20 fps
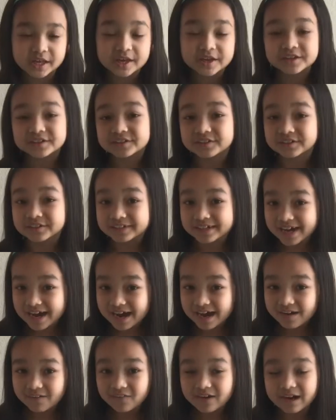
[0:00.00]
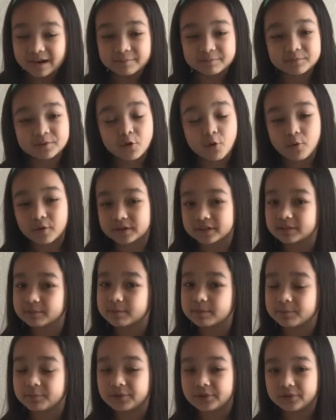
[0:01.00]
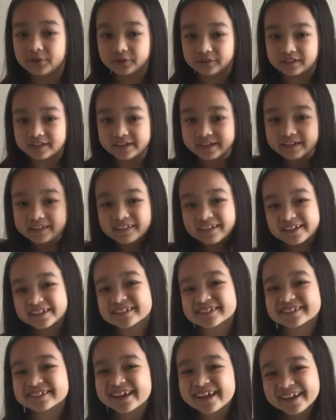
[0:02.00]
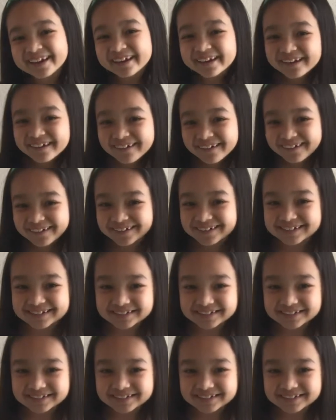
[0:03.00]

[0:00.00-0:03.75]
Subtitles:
So now I'm going to be building the stairs.